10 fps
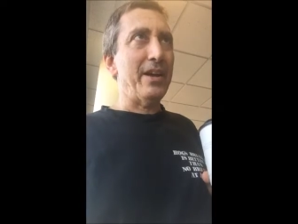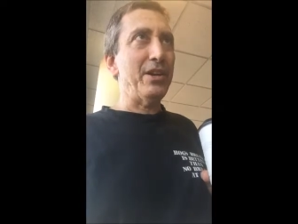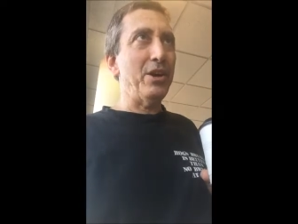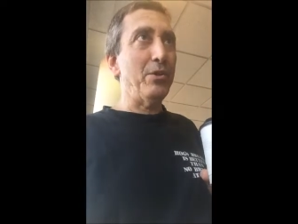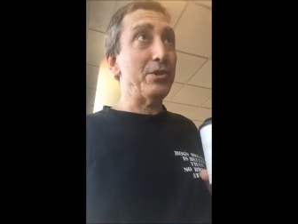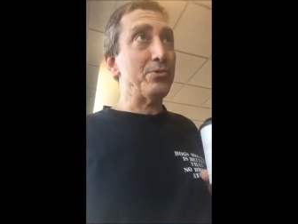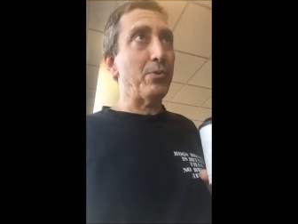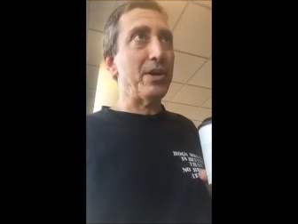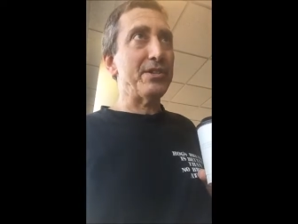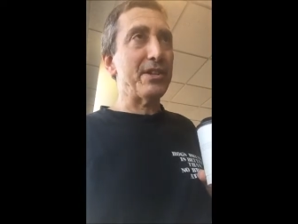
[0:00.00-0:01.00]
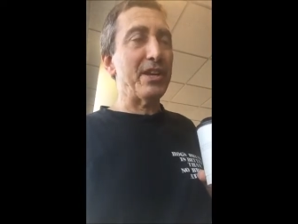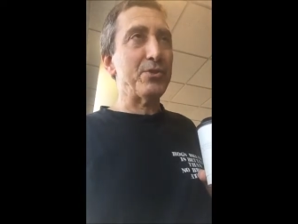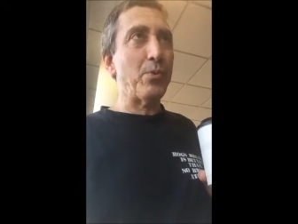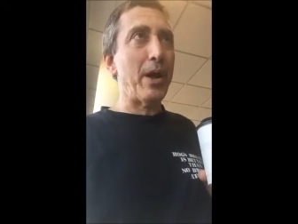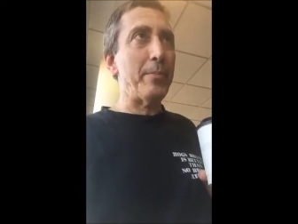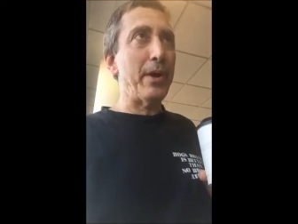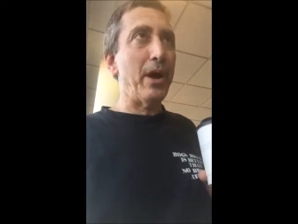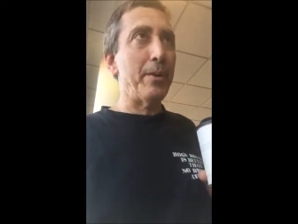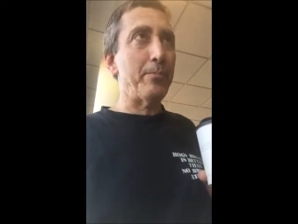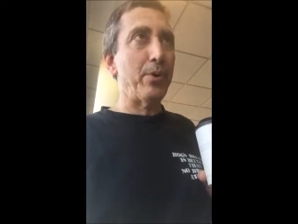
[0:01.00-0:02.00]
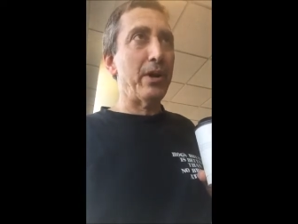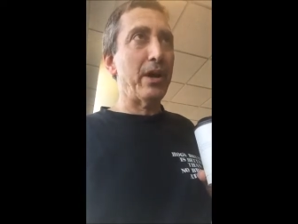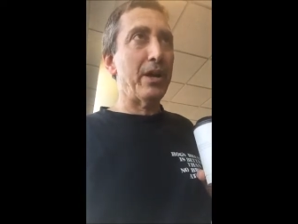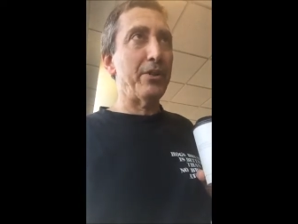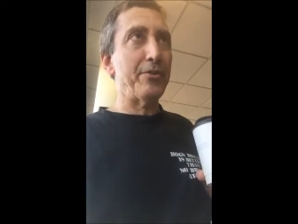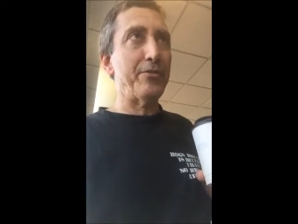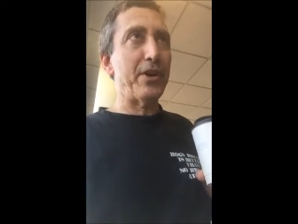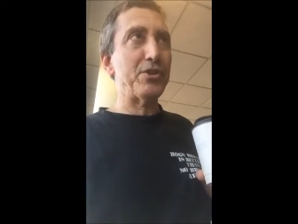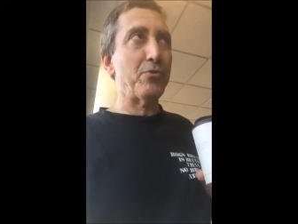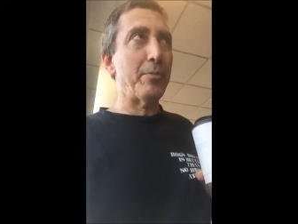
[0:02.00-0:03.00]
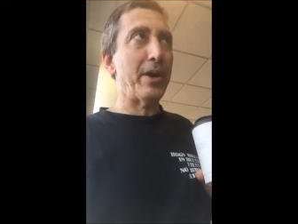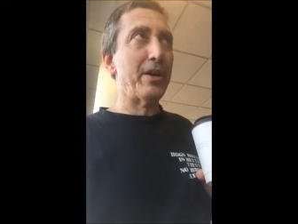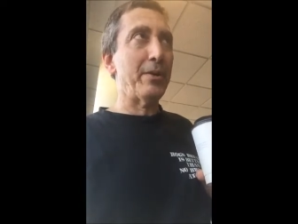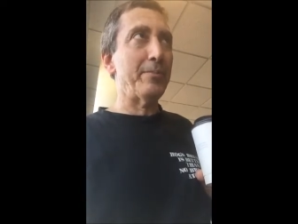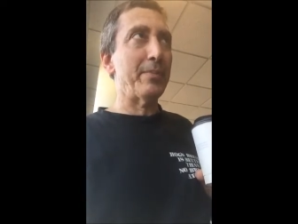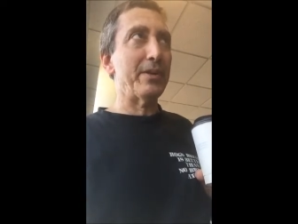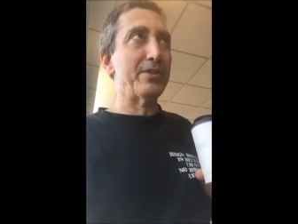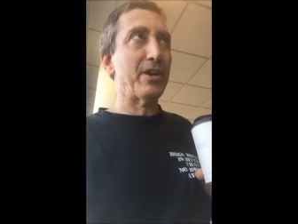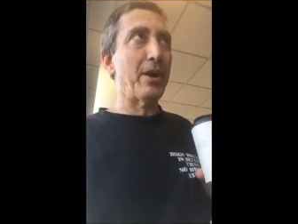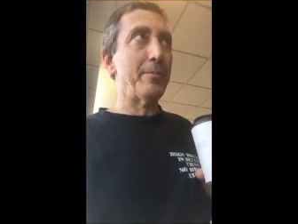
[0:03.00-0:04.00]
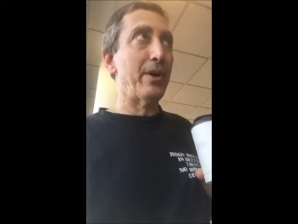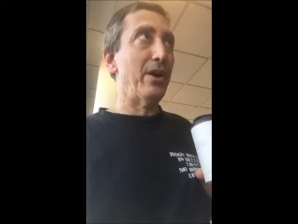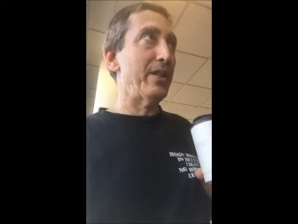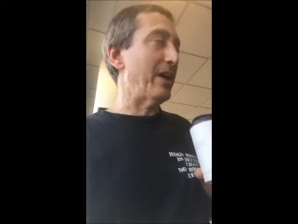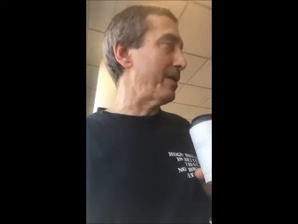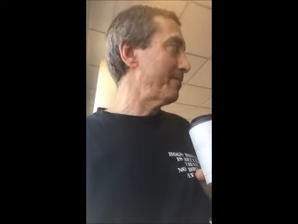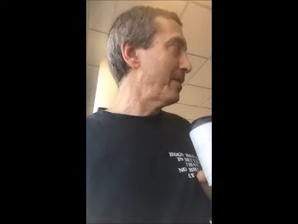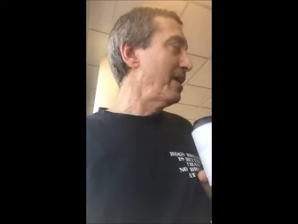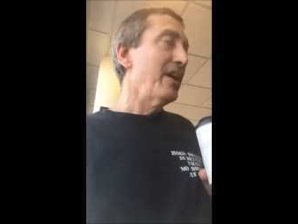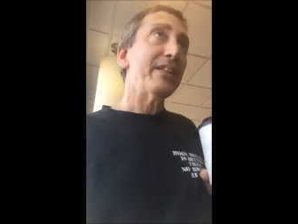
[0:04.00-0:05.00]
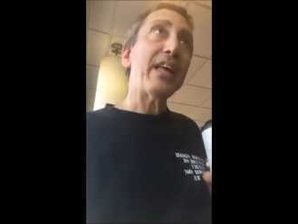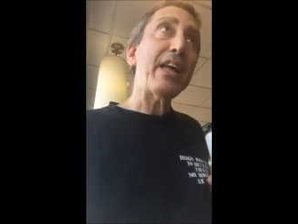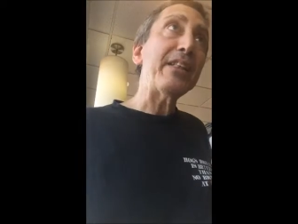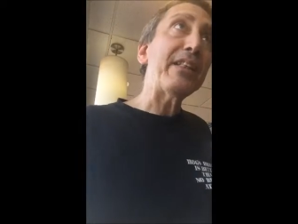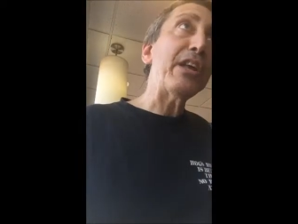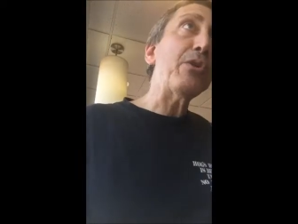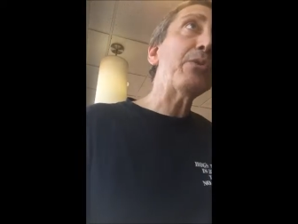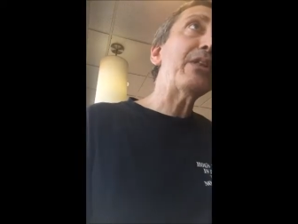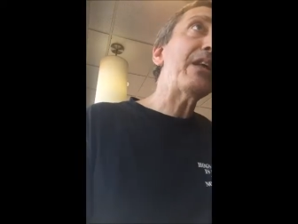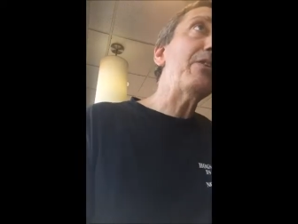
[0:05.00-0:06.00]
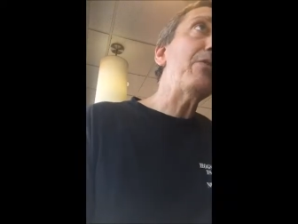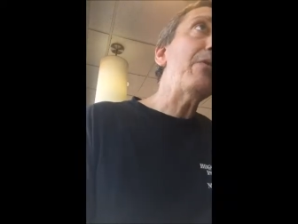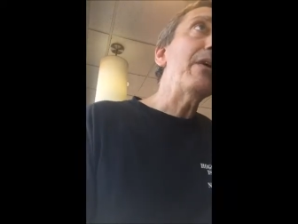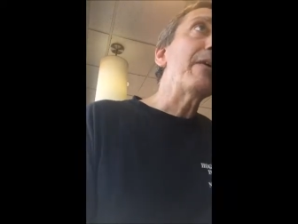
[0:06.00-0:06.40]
And you know, it's it's it's way beyond putting on their face with makeup. It's gone beyond that they, you know what they do?